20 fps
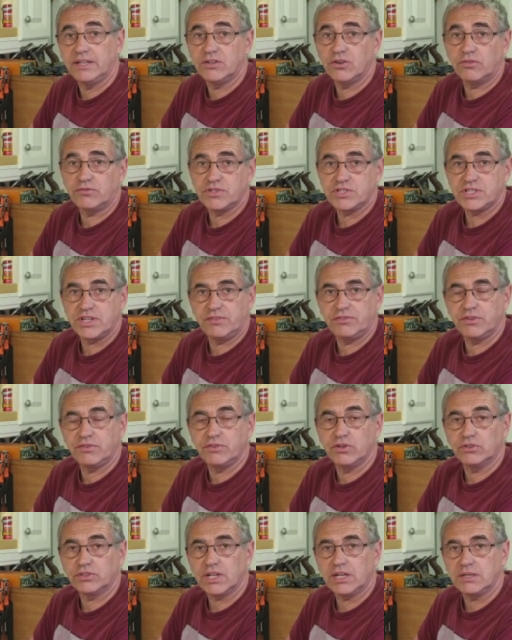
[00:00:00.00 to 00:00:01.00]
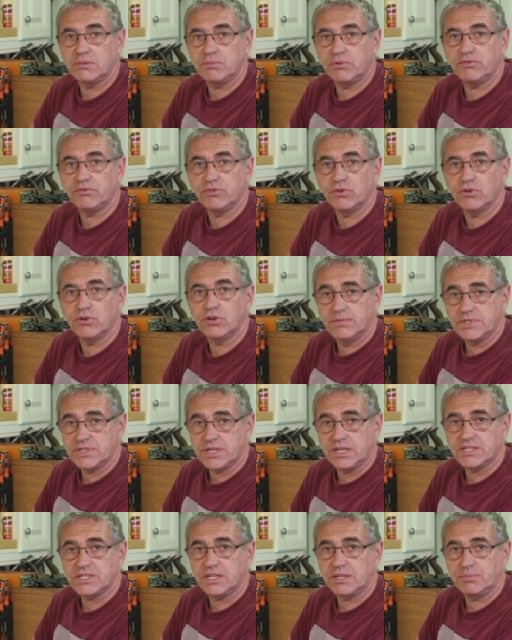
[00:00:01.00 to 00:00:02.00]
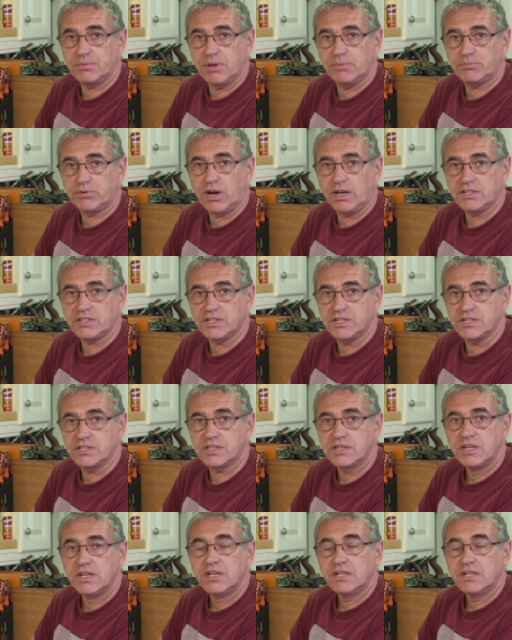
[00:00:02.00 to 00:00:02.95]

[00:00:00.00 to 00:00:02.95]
Obviously, if you've not done it before, it's going to take a bit of practice.